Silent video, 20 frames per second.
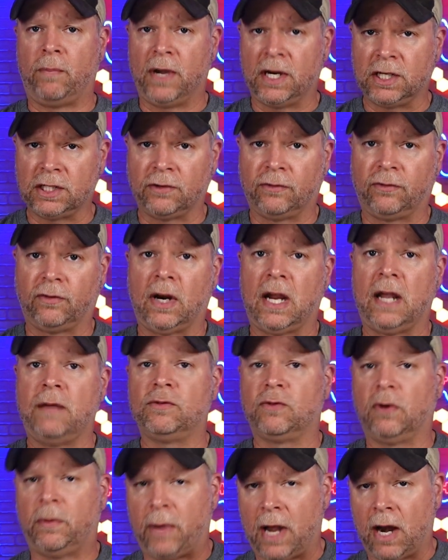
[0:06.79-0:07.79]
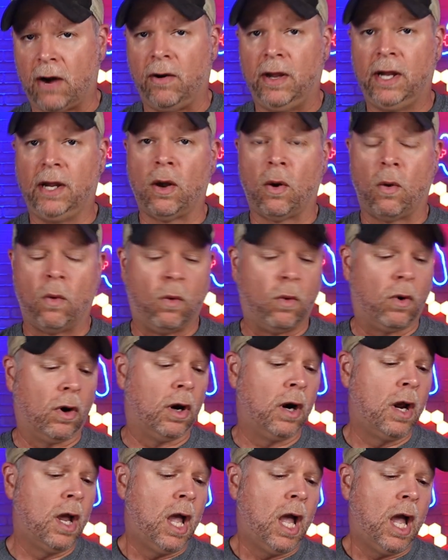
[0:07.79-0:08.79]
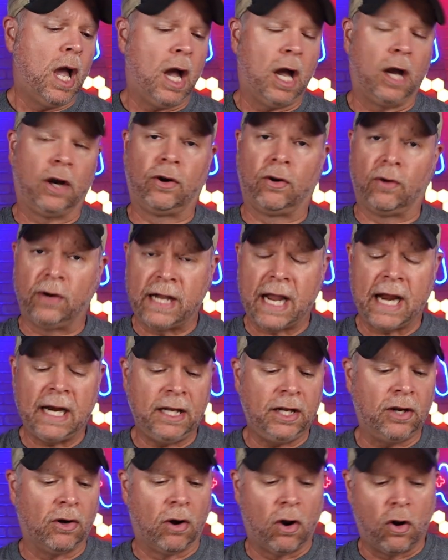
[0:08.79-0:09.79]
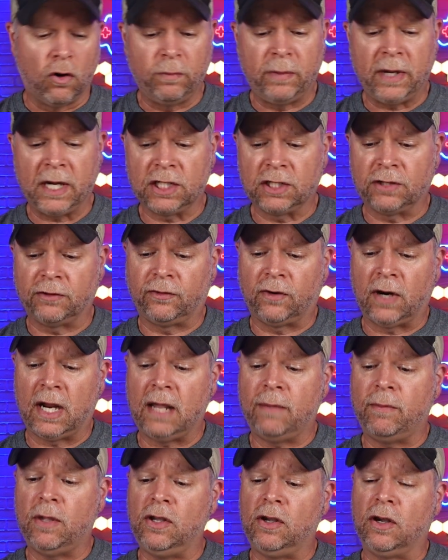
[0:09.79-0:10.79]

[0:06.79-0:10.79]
picture frames, repairing or uh, creating your own picture frame.